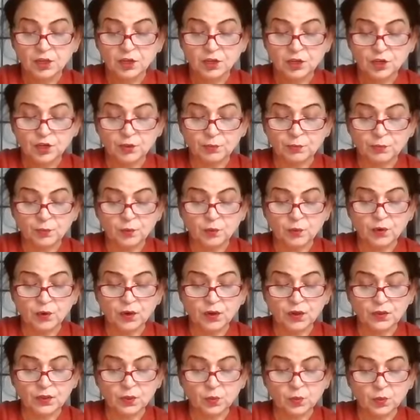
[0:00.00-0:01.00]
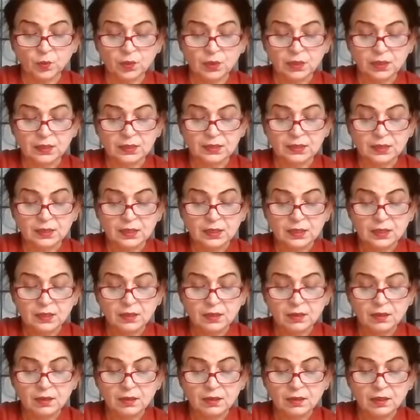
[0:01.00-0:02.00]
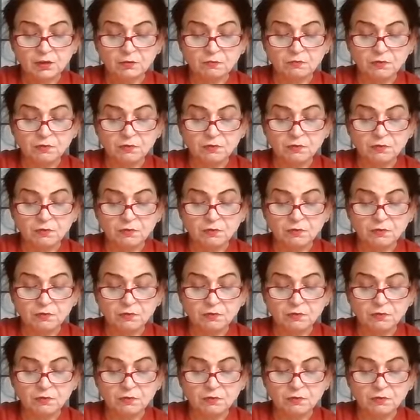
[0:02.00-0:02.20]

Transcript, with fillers: It poured on the world. The